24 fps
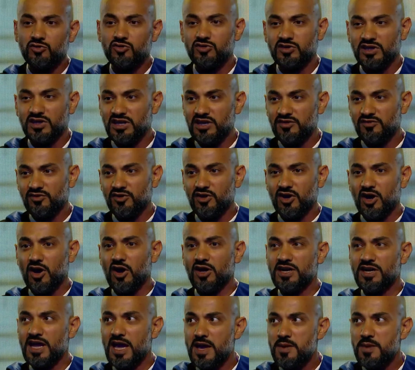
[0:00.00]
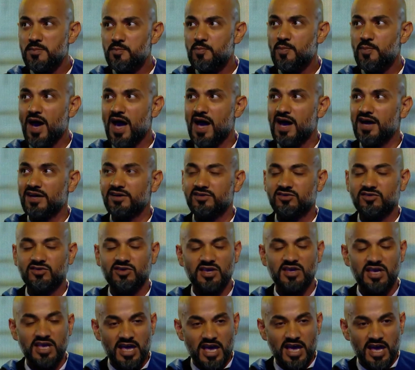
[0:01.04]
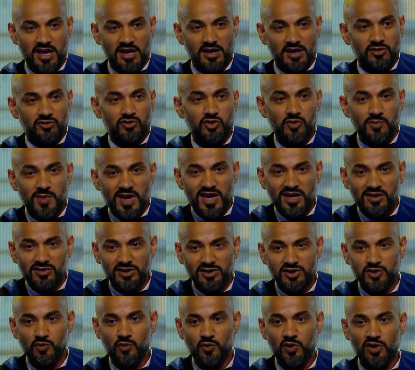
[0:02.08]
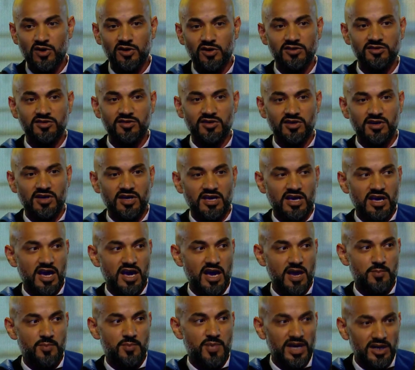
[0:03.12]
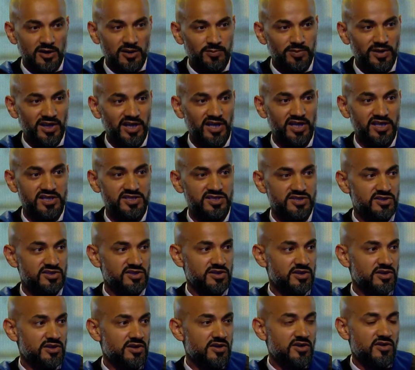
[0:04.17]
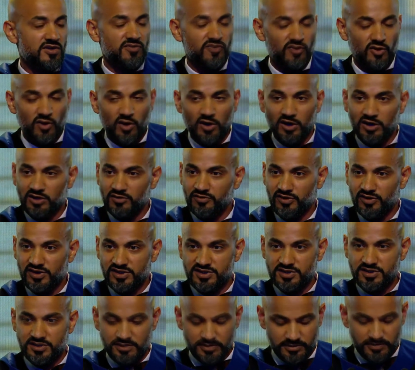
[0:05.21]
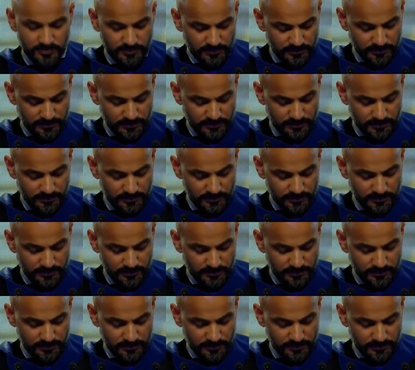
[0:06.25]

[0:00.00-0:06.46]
to deliver on impact, to make this world a better place for all of us.